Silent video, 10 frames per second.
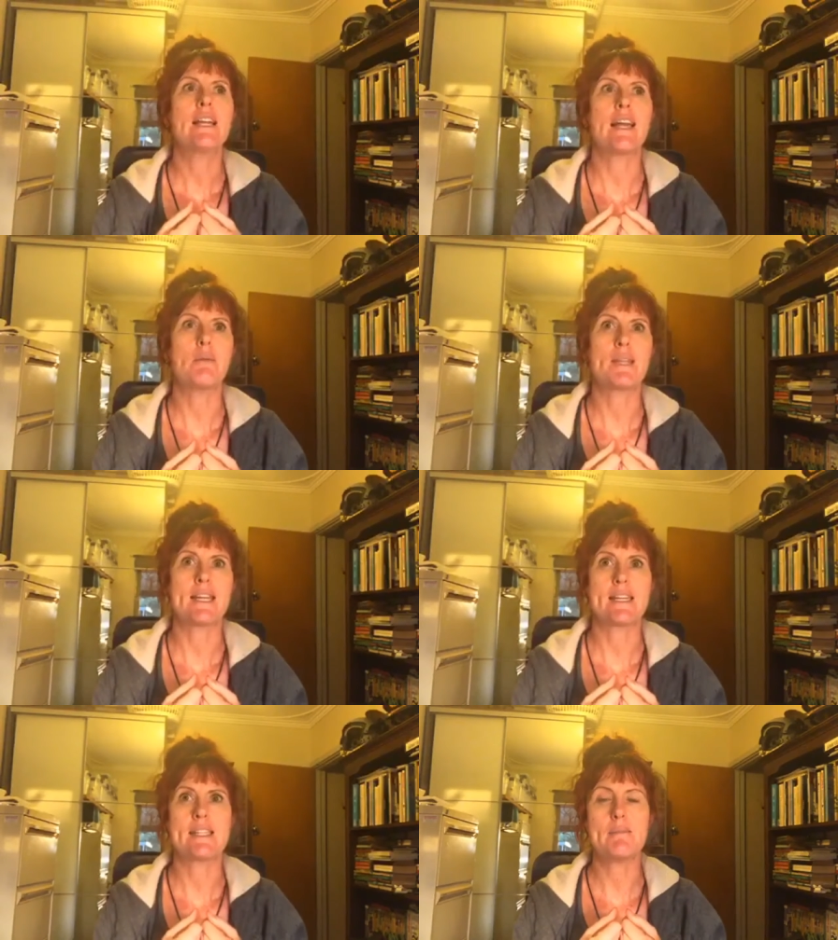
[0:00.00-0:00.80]
labeled that
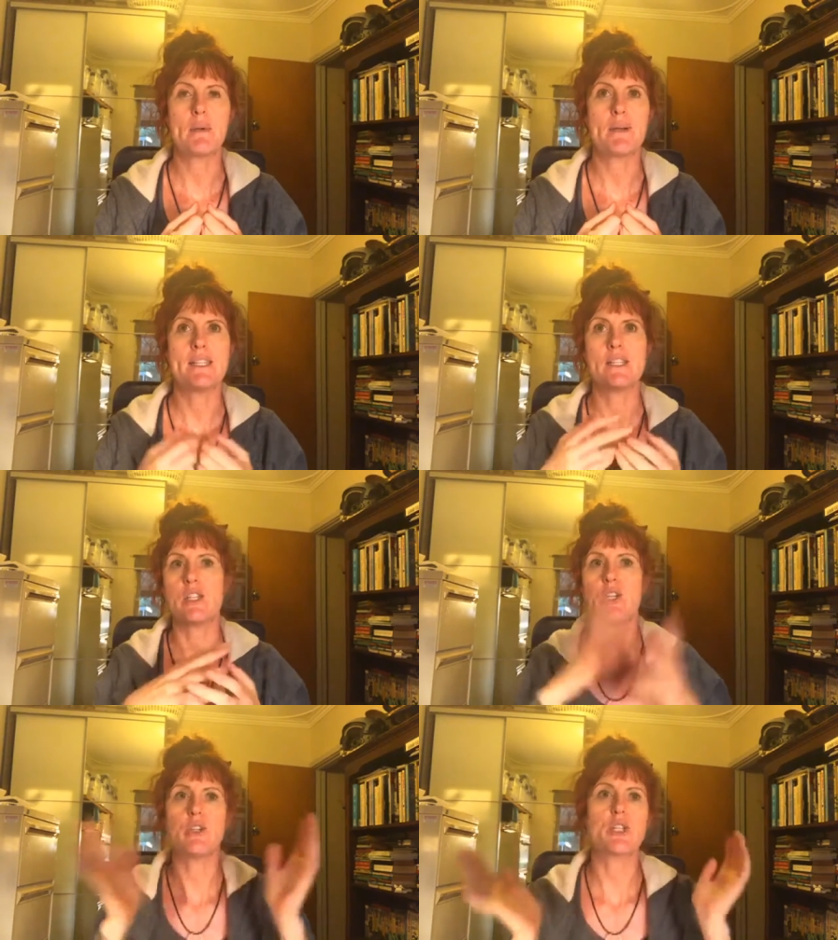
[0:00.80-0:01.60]
experience as a
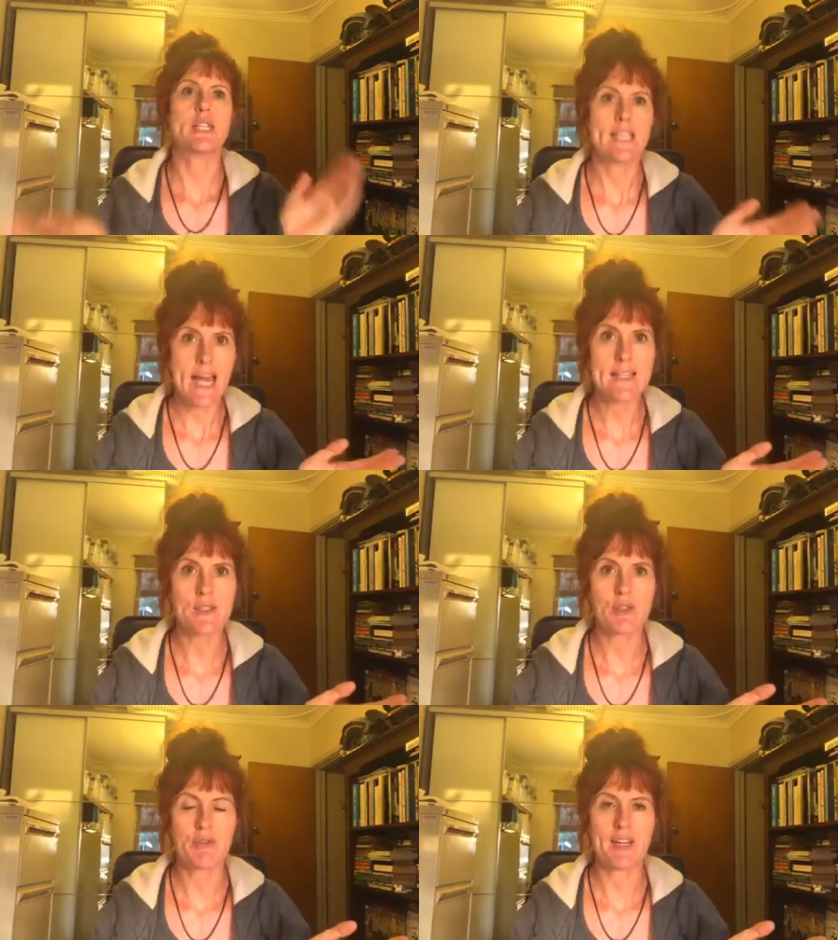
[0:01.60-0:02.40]
huge
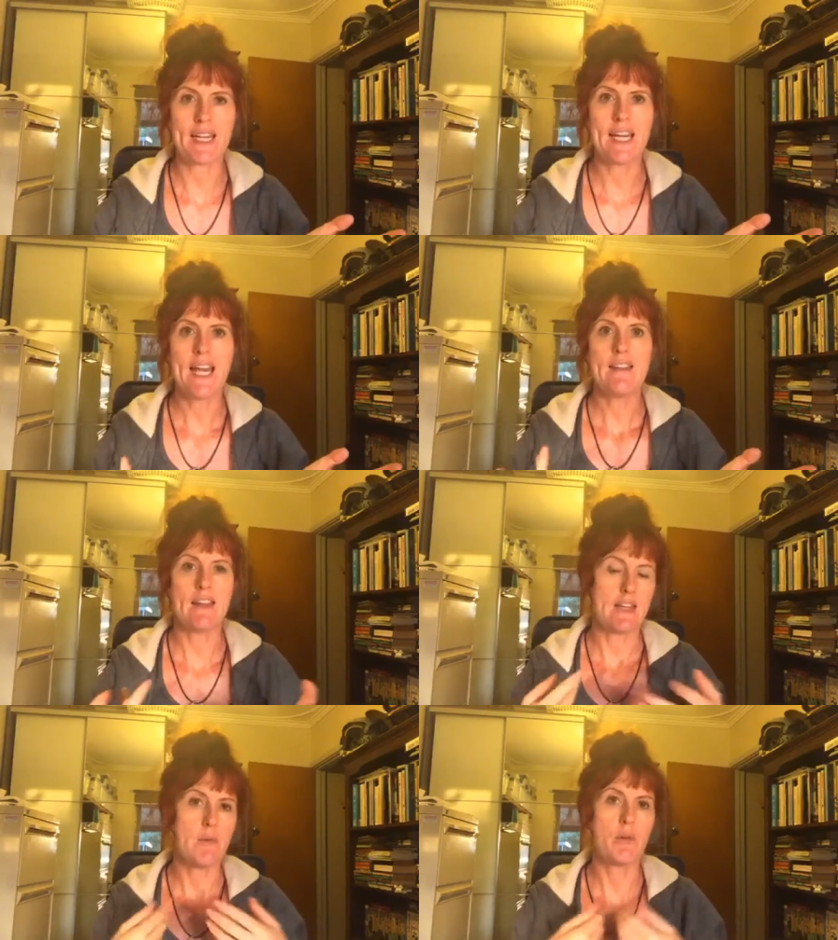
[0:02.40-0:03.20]
catastrophe,
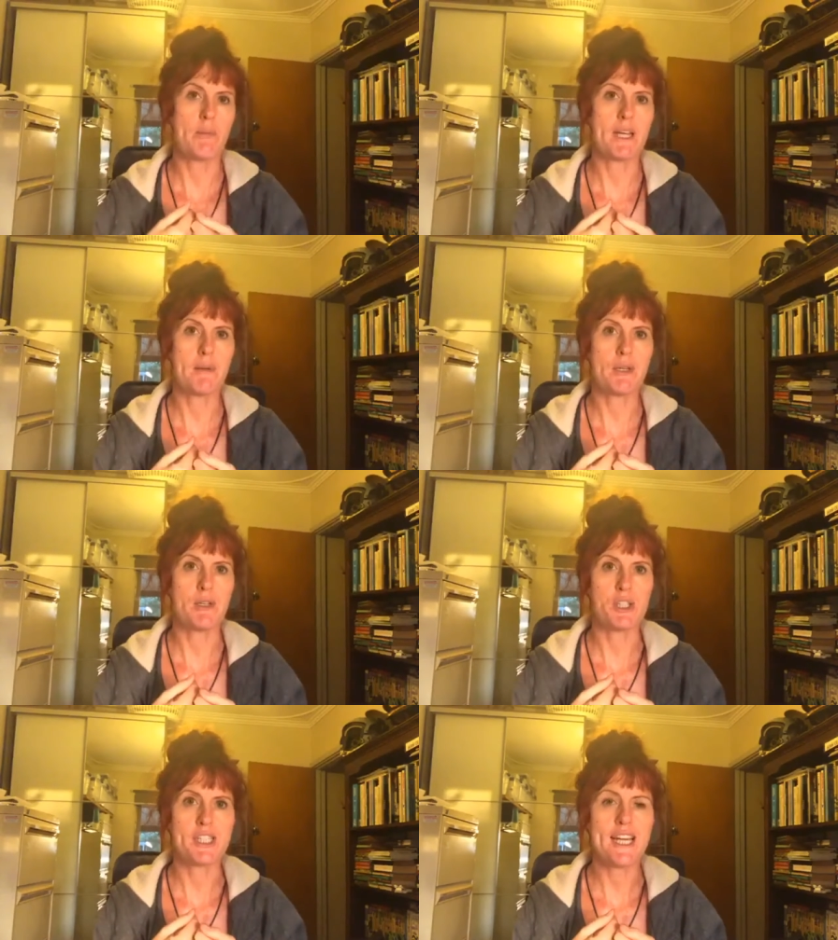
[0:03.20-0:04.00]
then it would have become a
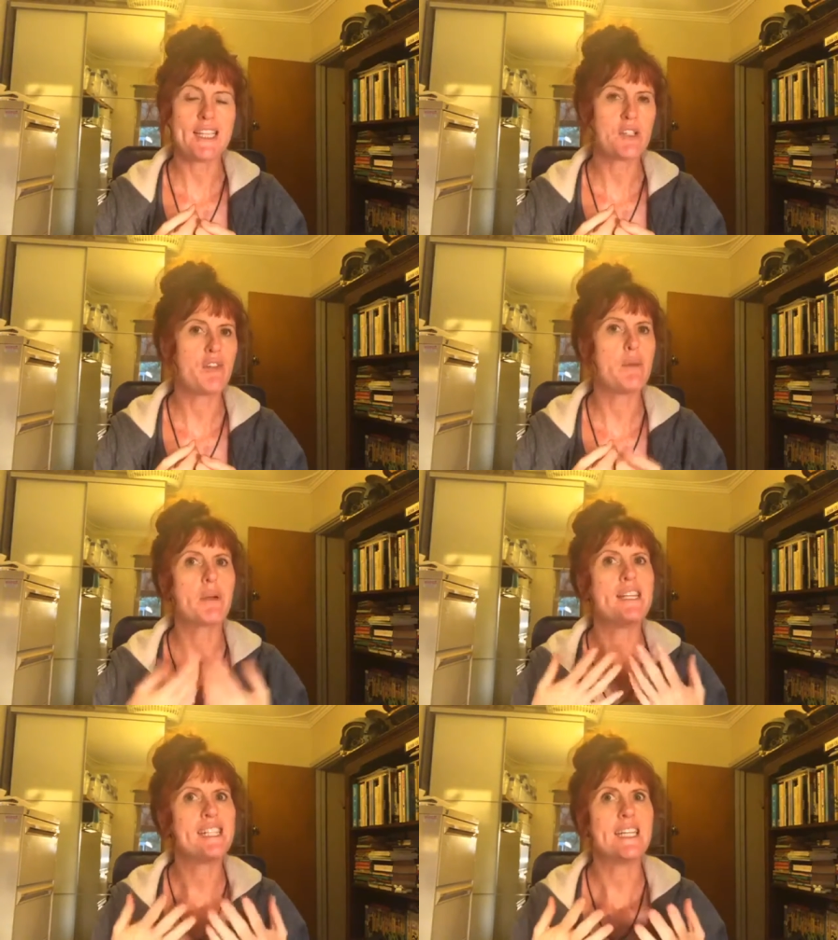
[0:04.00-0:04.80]
huge catastrophe, but
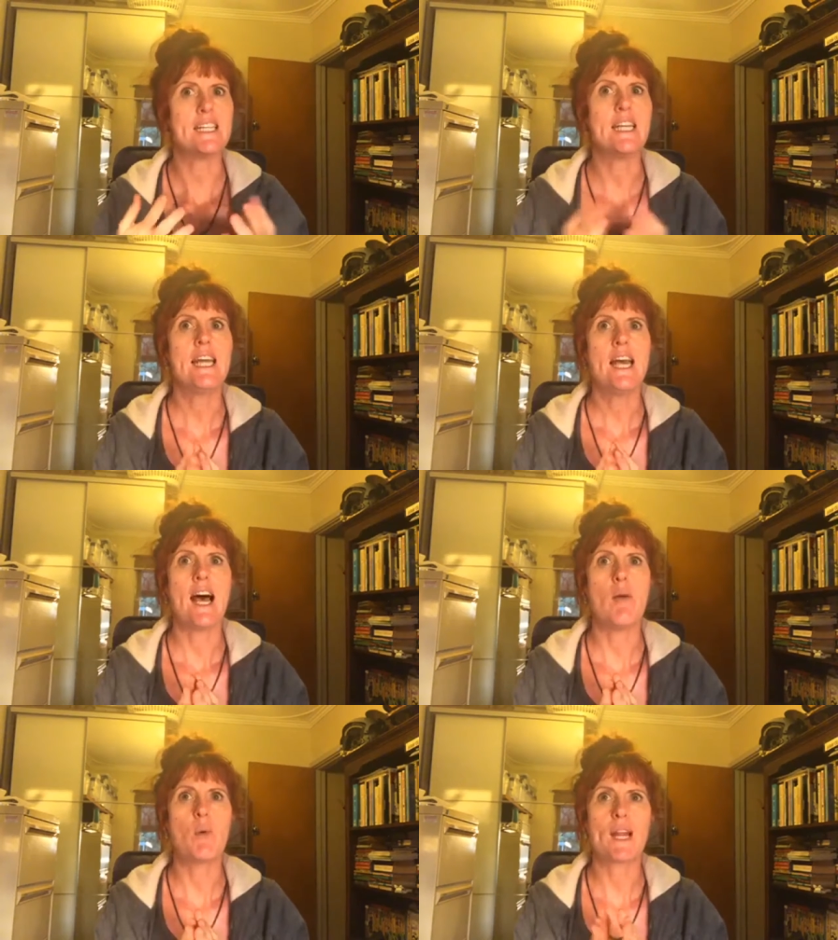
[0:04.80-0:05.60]
I didn't.
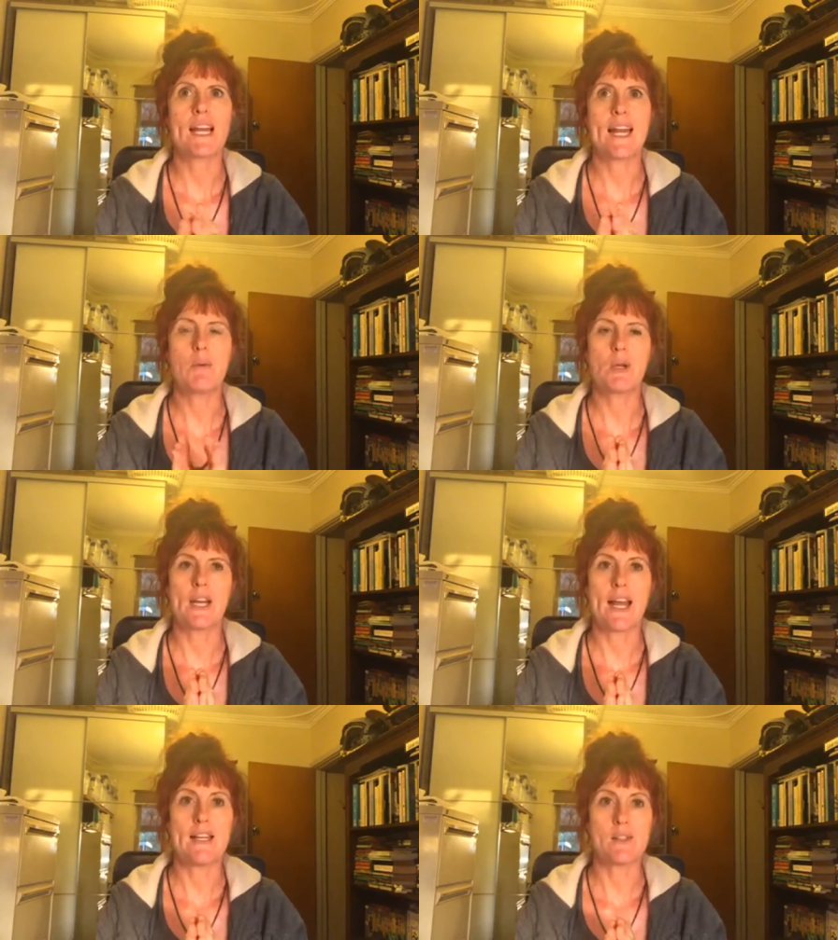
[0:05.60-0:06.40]
Um, what I labeled
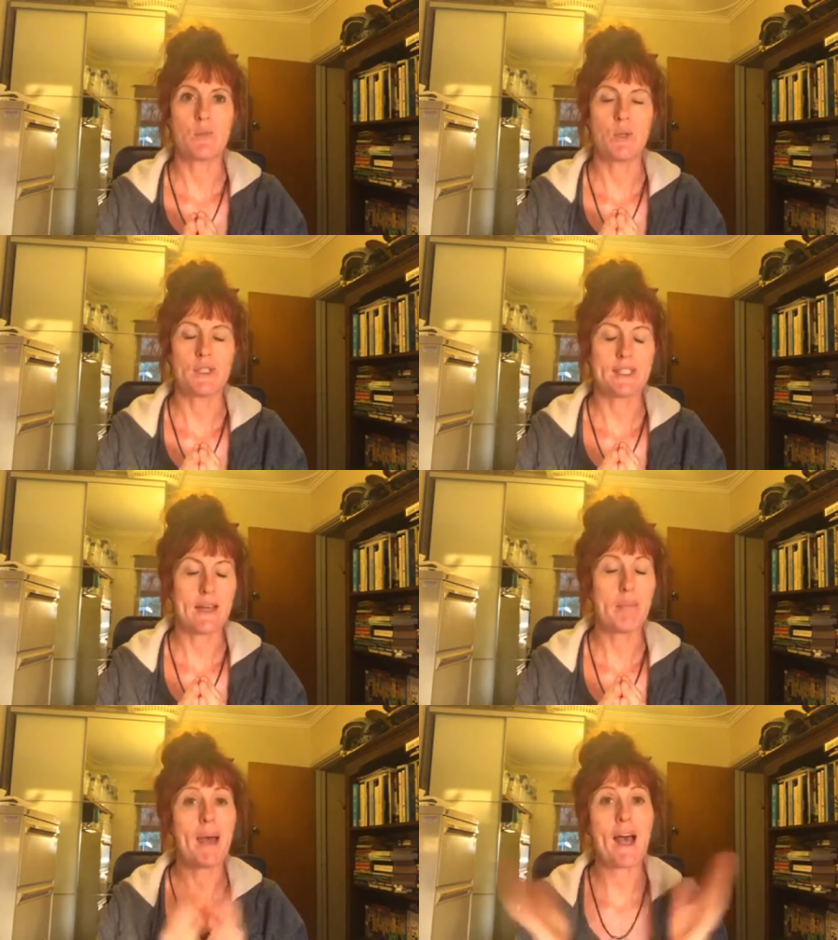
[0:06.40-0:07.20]
it as was
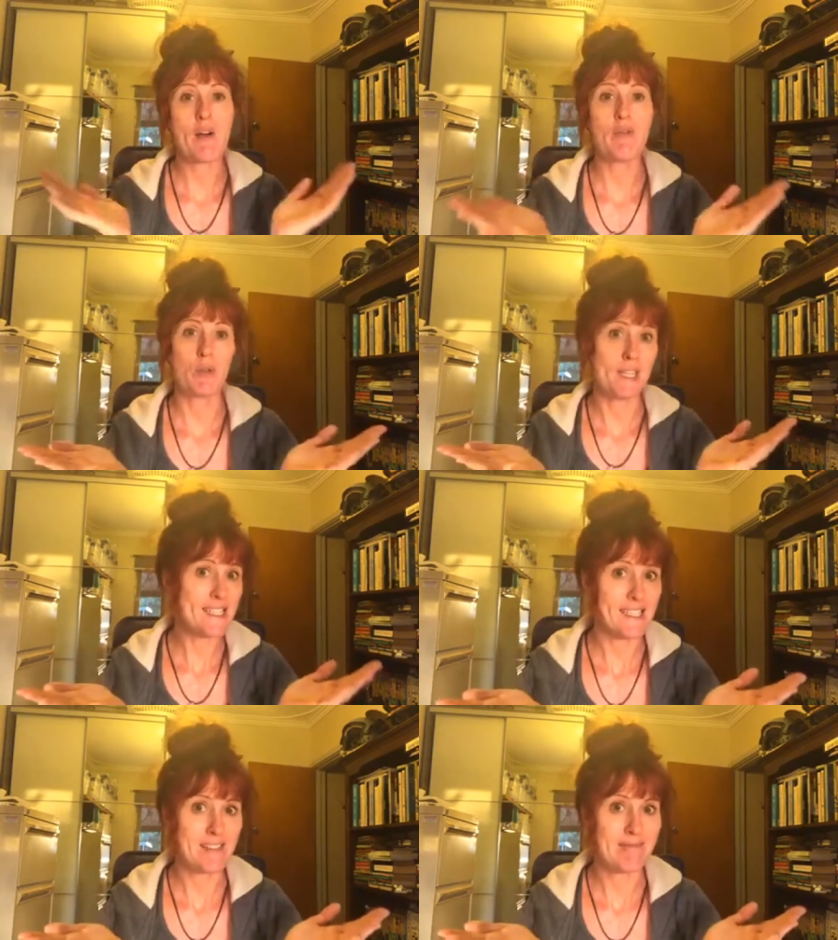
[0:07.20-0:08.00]
a powerful
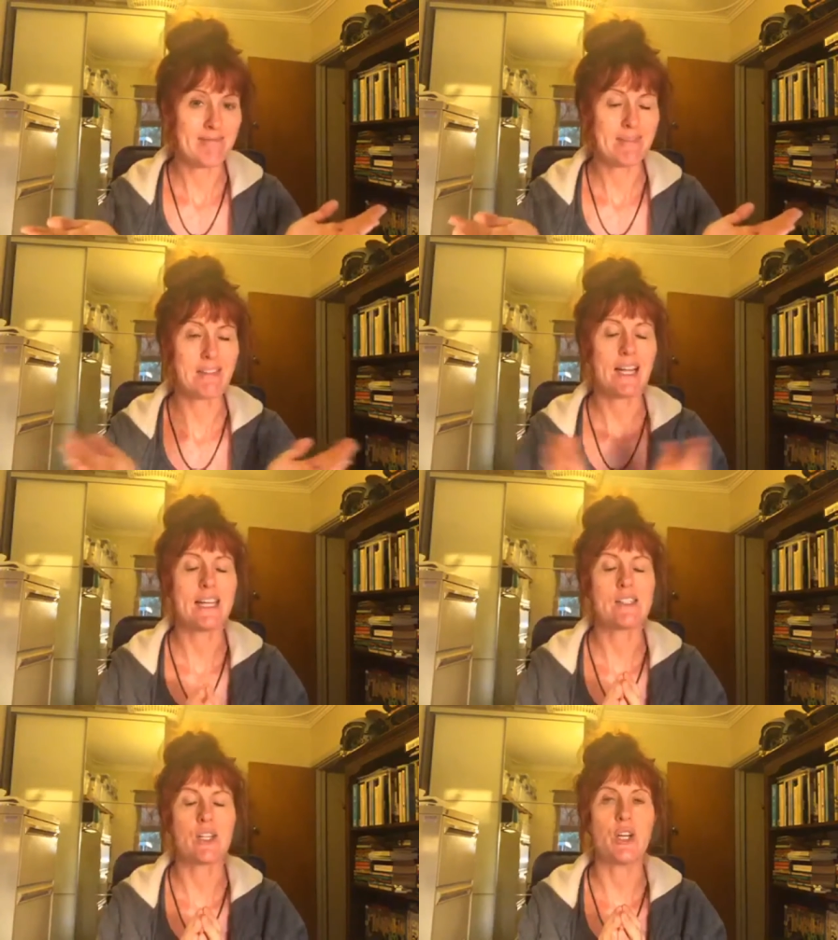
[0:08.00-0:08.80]
lesson.
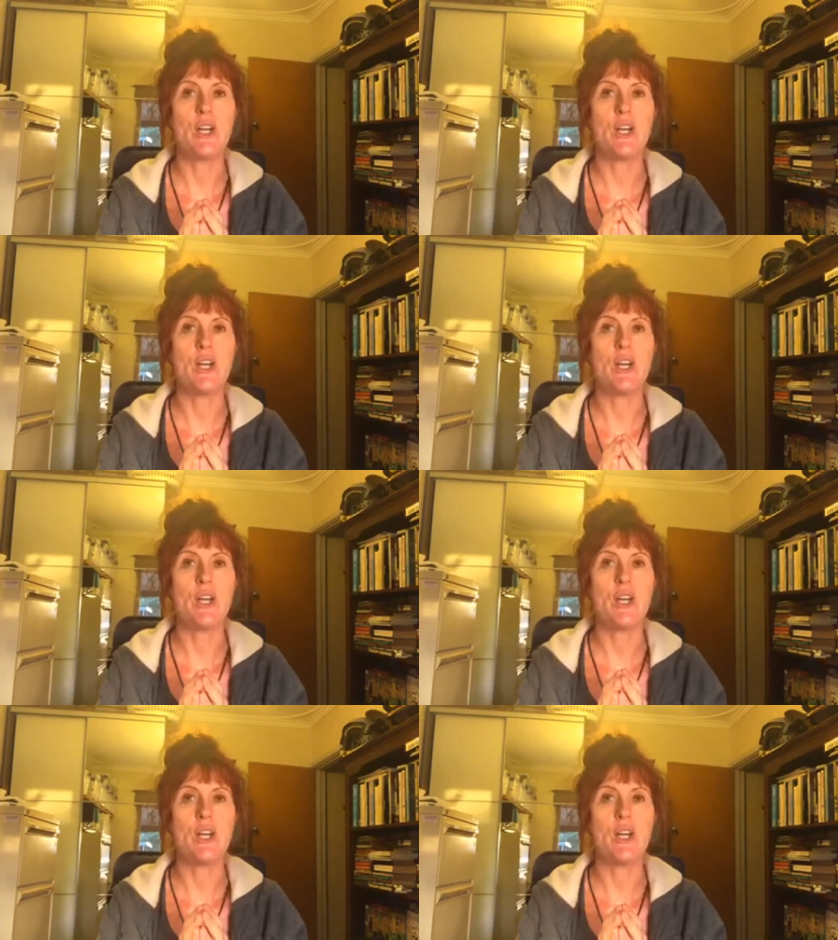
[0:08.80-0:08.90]
Okay, so,